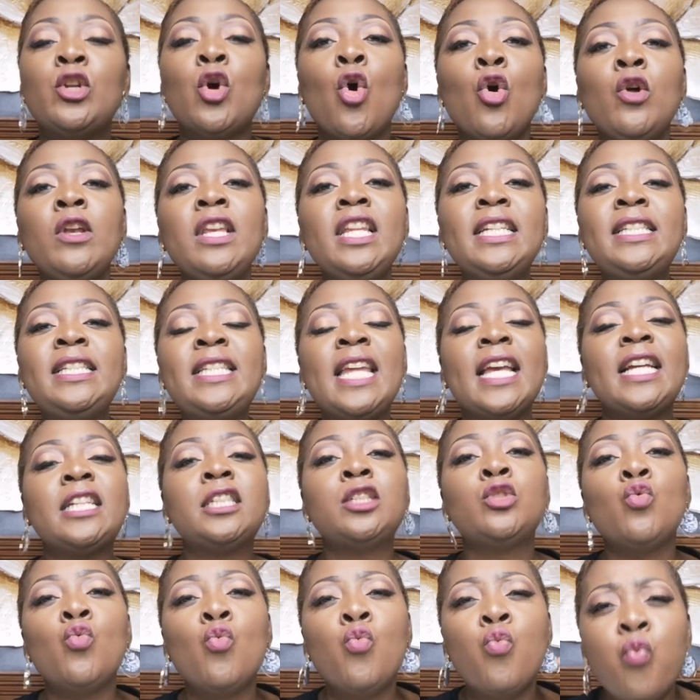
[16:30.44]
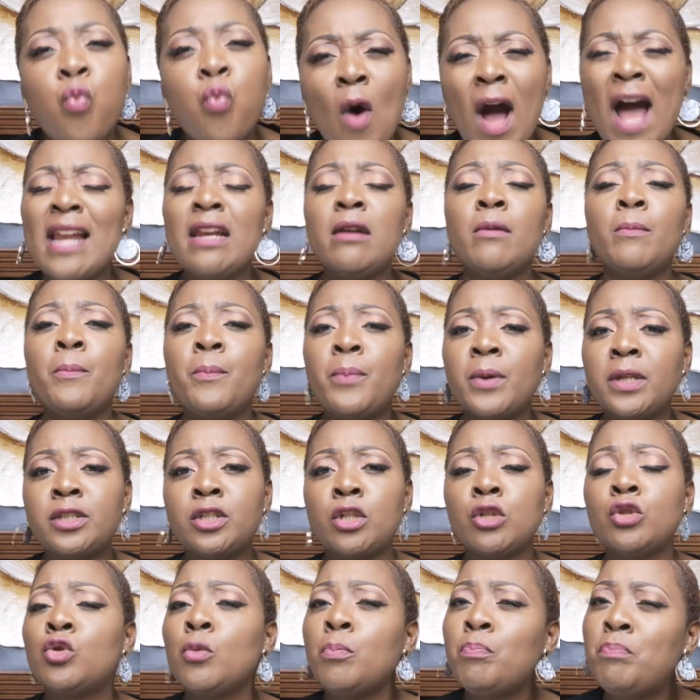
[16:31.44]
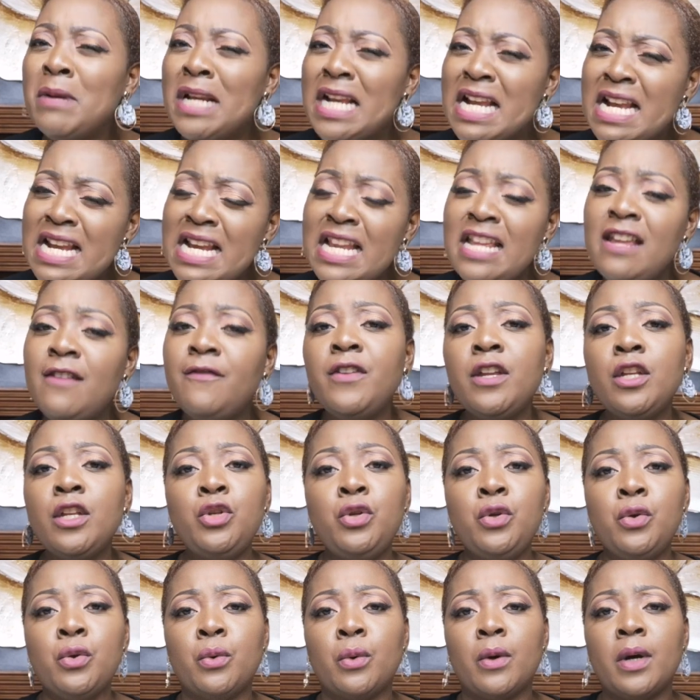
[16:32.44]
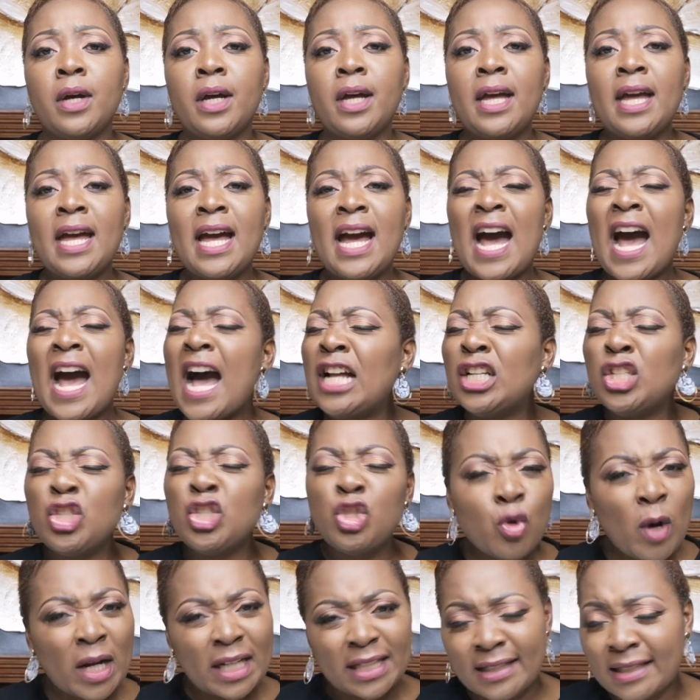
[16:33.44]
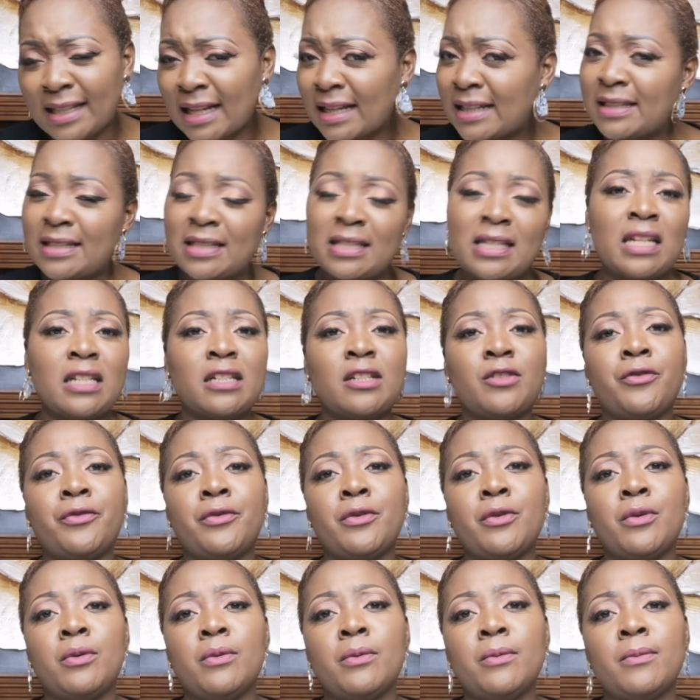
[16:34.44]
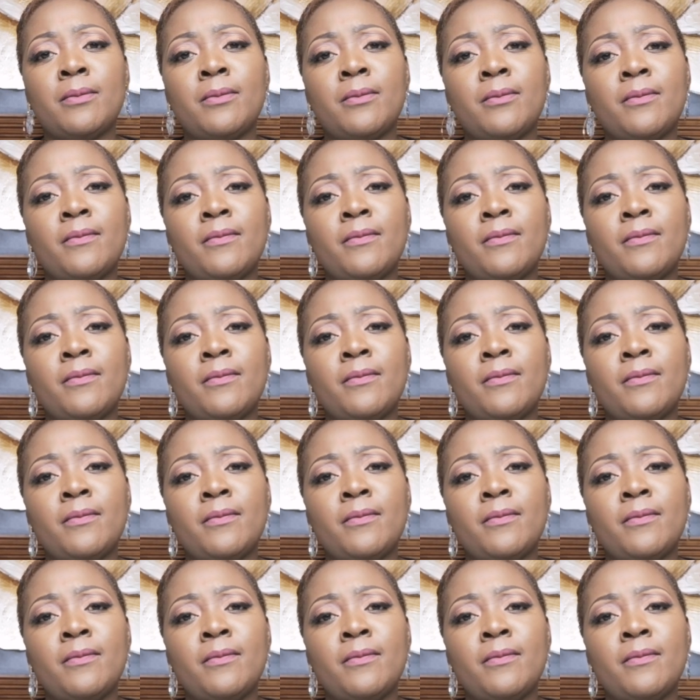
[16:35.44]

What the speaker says: It only takes one person to believe in you and you are successful.